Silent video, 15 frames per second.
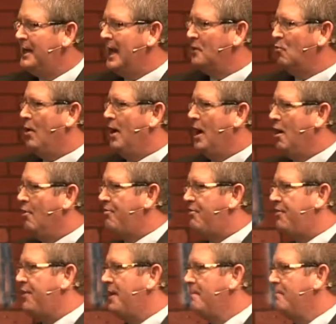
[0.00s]
He had wealth.
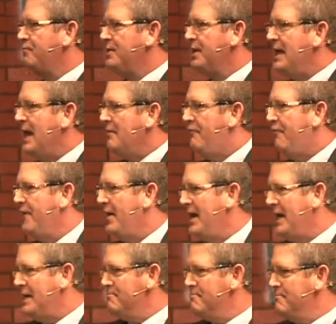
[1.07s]
He had
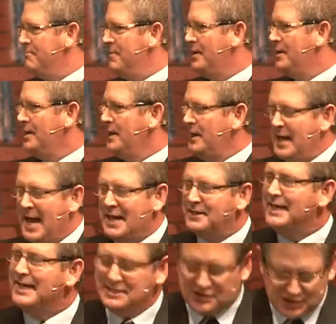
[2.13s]
fame. He
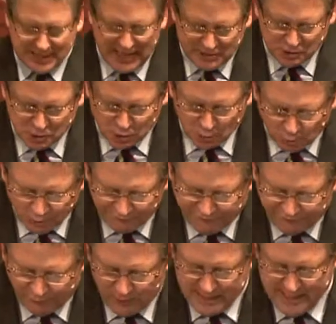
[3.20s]
had sexual
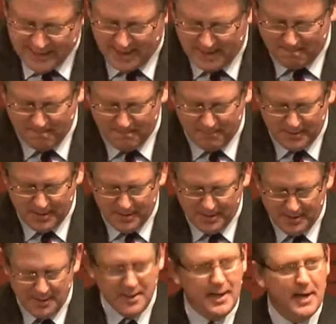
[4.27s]
freedom
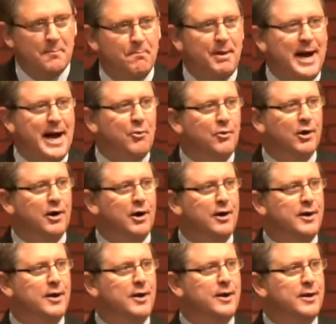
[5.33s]
and
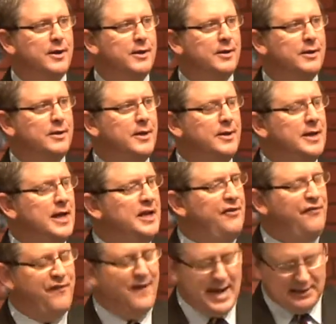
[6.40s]
power. Yet he
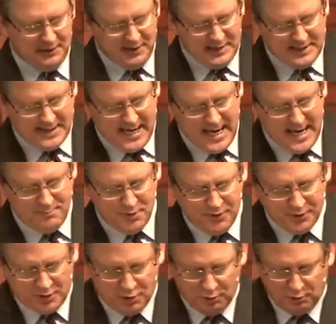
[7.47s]
finally came to
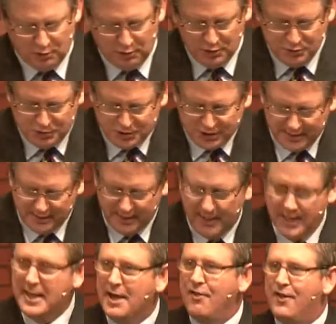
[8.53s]
the conclusion
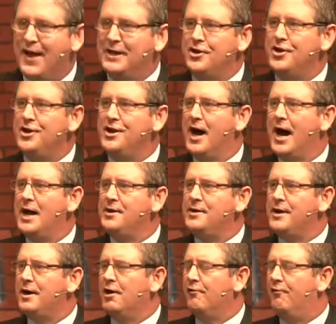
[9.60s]
that
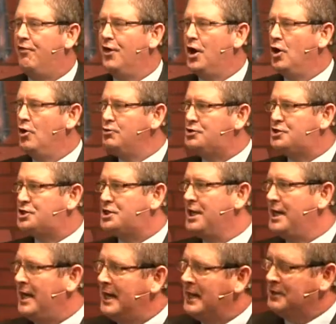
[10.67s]
none of those
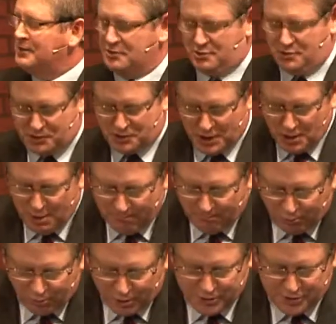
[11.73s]
things
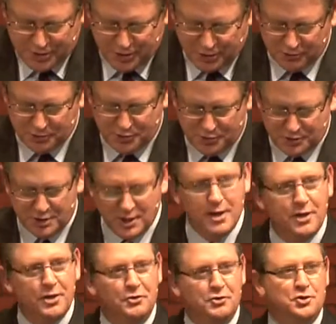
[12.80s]
produced
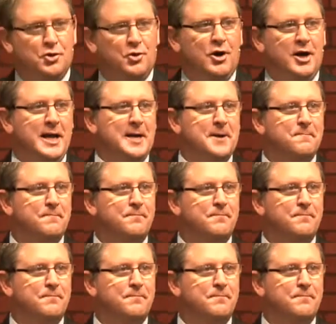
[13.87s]
joy.